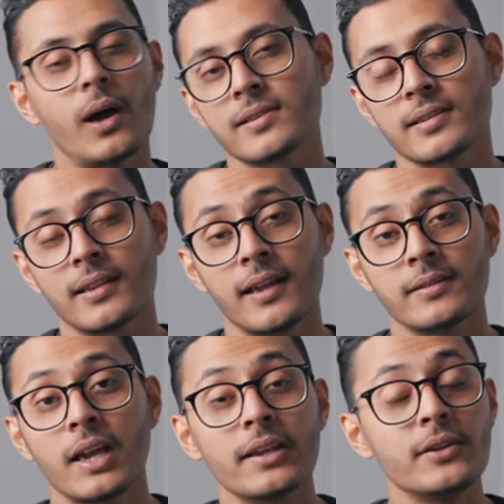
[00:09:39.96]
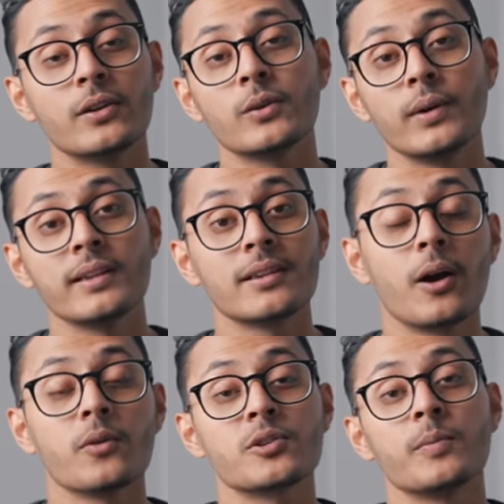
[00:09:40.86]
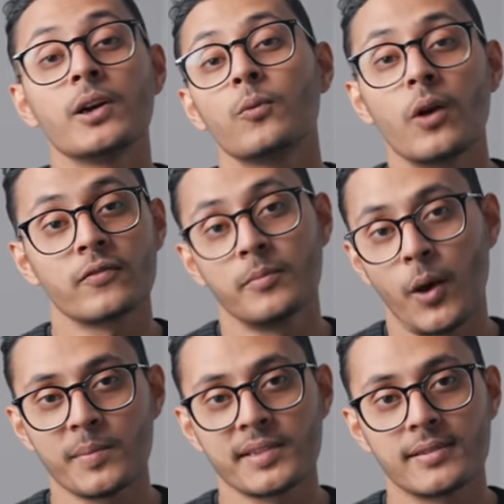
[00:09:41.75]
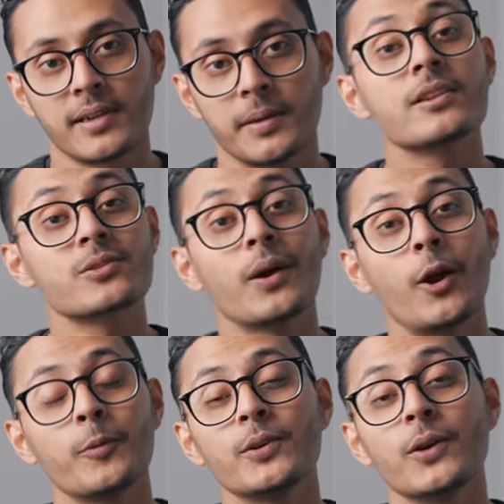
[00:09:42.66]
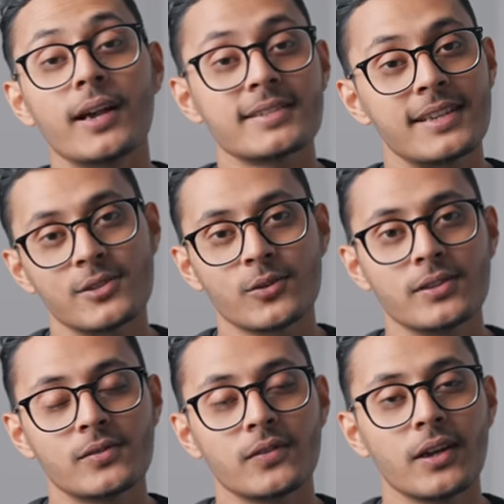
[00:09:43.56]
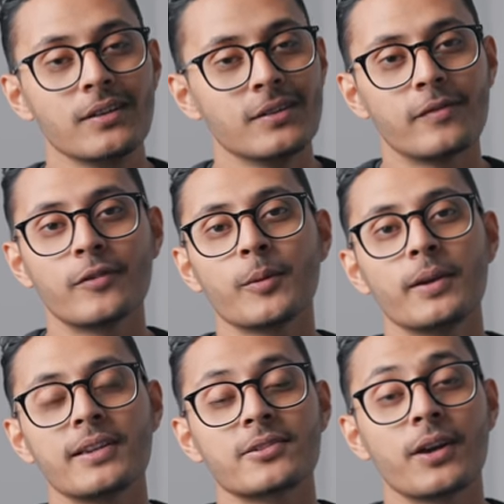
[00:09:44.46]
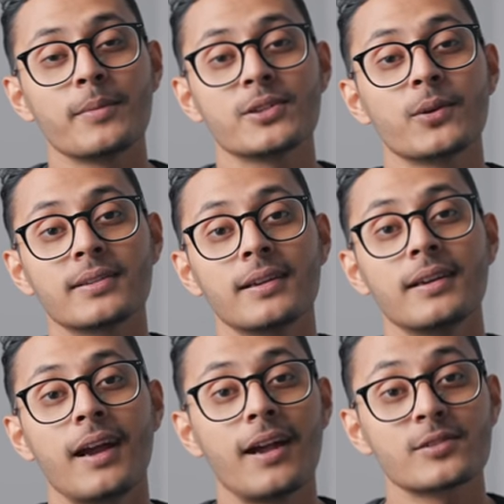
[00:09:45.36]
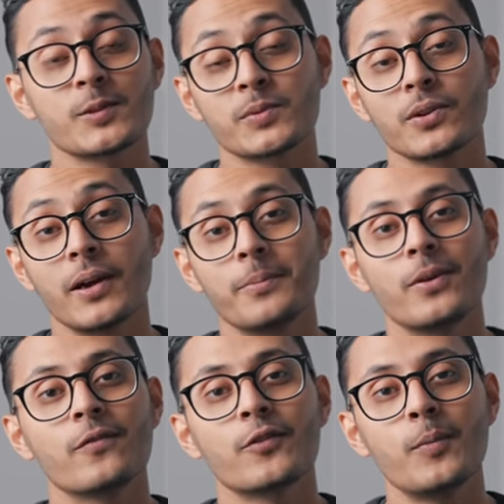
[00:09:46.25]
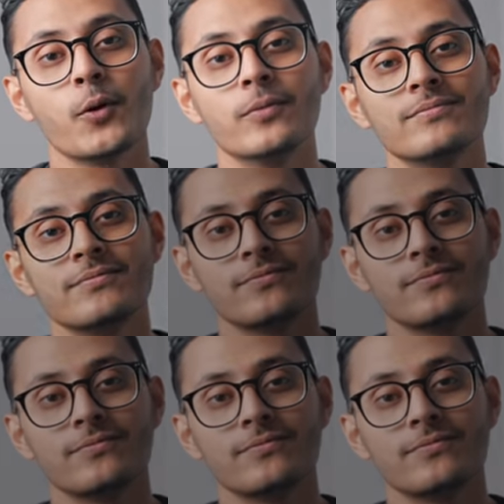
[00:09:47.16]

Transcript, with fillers: answer there, and you could win the ultimate work from home setup. So I hope you guys enjoyed this video. Follow me on Instagram and Twitter, and subscribe for more.